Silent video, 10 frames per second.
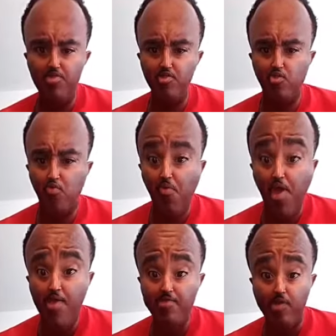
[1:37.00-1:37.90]
is
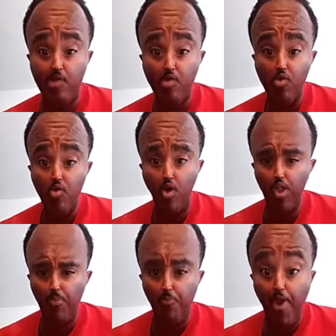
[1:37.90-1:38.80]
crazy. All
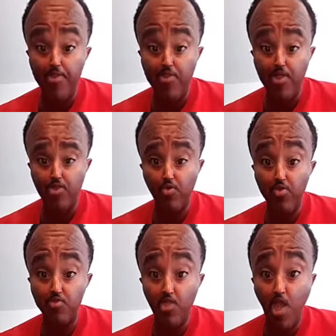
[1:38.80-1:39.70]
the presidents are
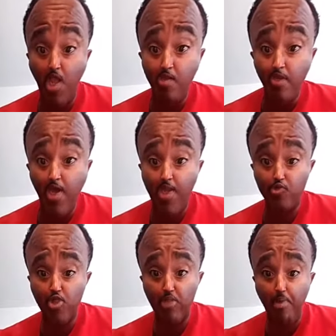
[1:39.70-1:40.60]
insane. They gotta
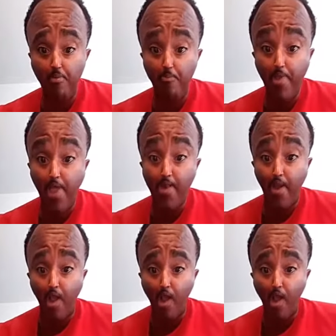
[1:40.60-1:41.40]
treat the people better